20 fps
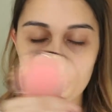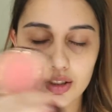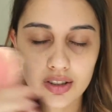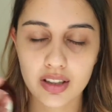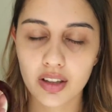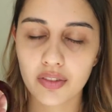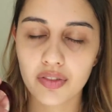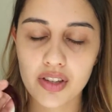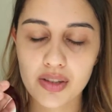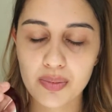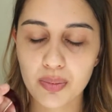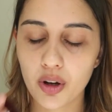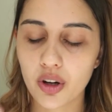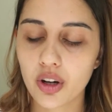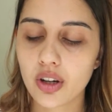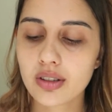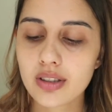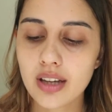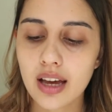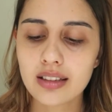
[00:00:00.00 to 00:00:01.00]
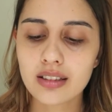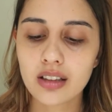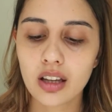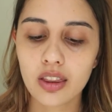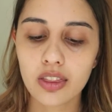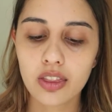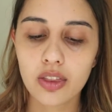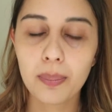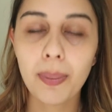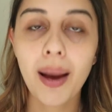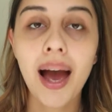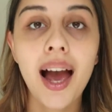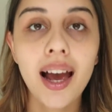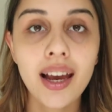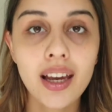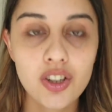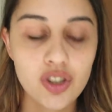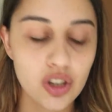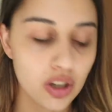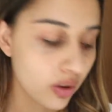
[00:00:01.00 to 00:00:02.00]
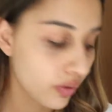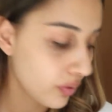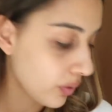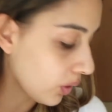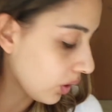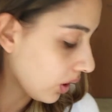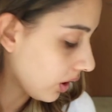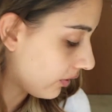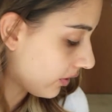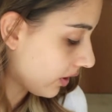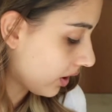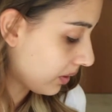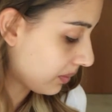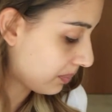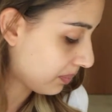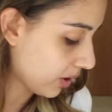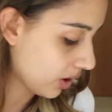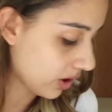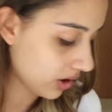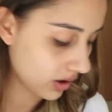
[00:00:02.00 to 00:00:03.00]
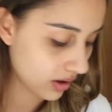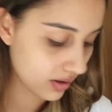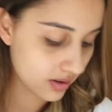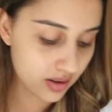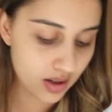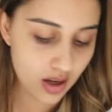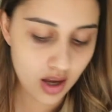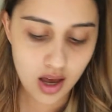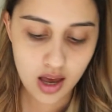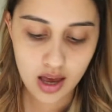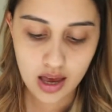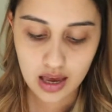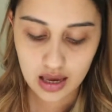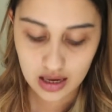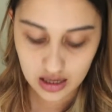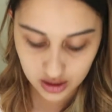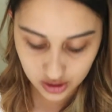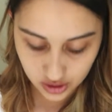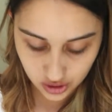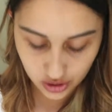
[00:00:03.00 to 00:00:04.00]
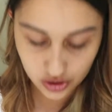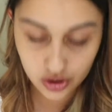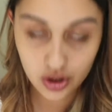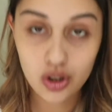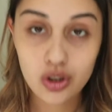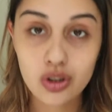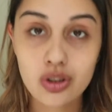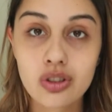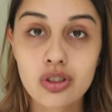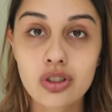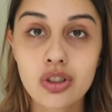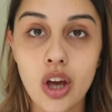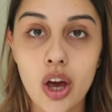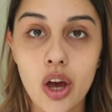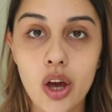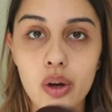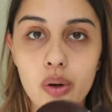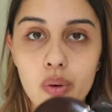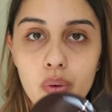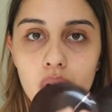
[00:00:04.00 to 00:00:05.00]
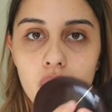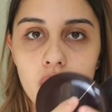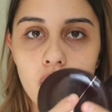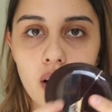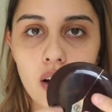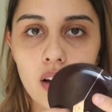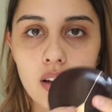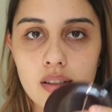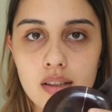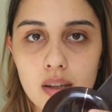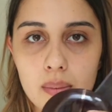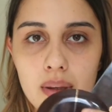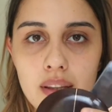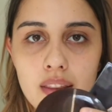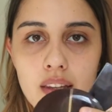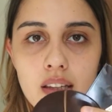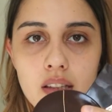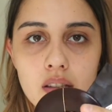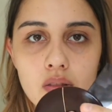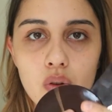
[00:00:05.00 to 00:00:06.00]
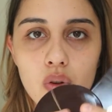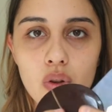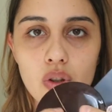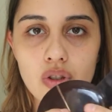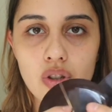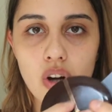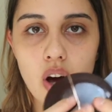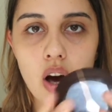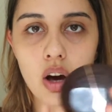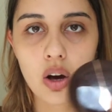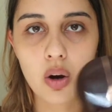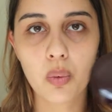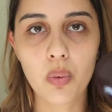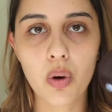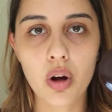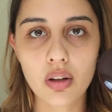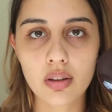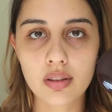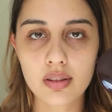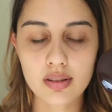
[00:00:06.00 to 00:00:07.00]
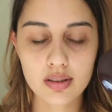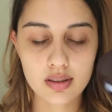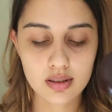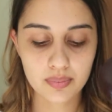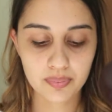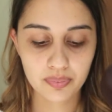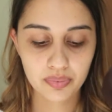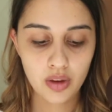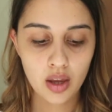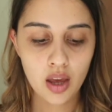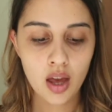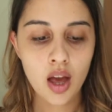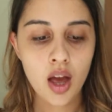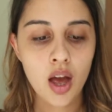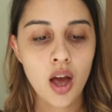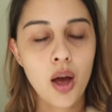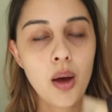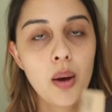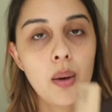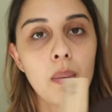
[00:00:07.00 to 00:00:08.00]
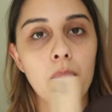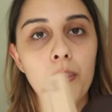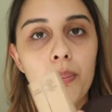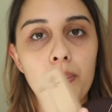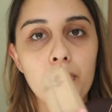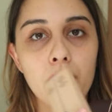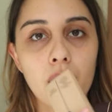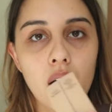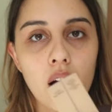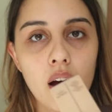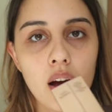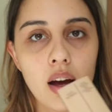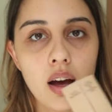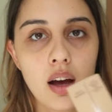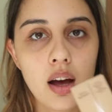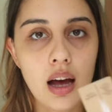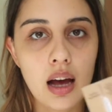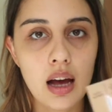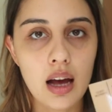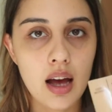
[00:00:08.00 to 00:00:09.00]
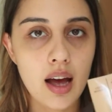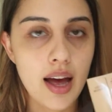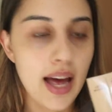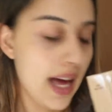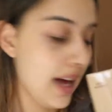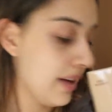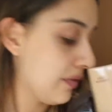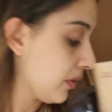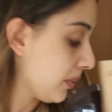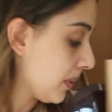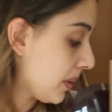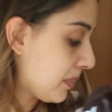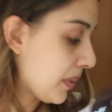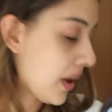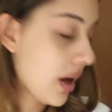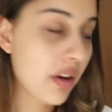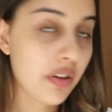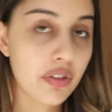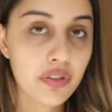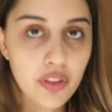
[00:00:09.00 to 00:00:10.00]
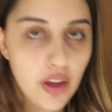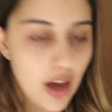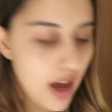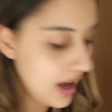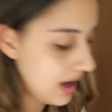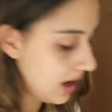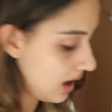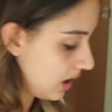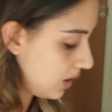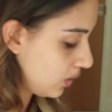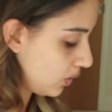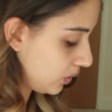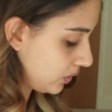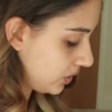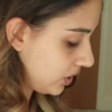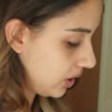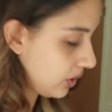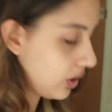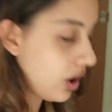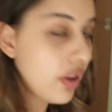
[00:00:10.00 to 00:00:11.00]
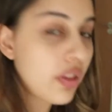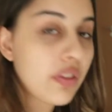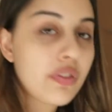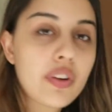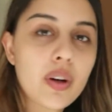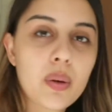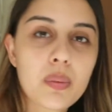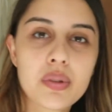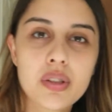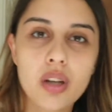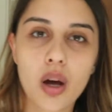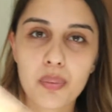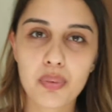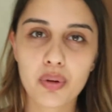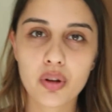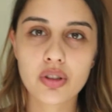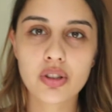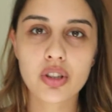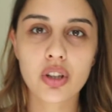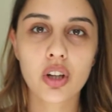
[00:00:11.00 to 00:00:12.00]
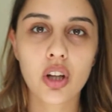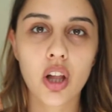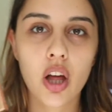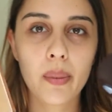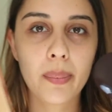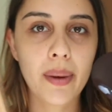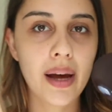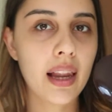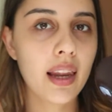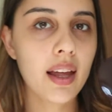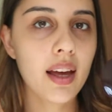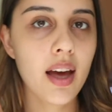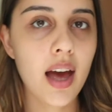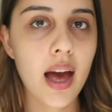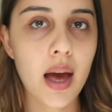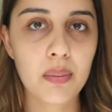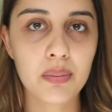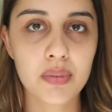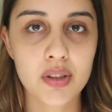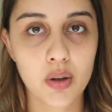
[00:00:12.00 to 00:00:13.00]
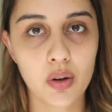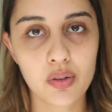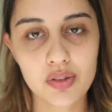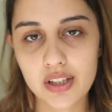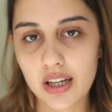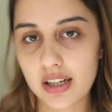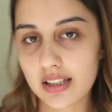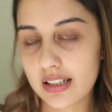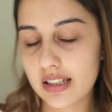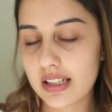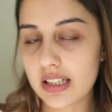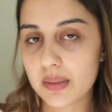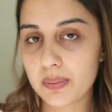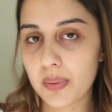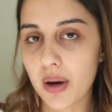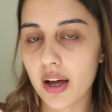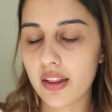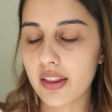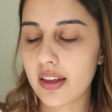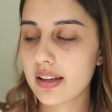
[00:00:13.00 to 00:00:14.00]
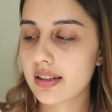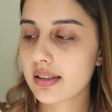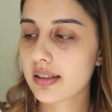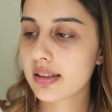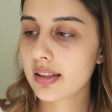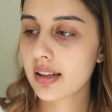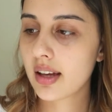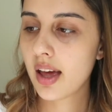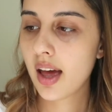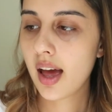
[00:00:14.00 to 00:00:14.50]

just love this product. And the packaging of all of her products is just so nice. I mean, these are all the darker ones. But for my birthday, I also got the Film Star Bronze and Glow palette. So obviously I didn't need to buy this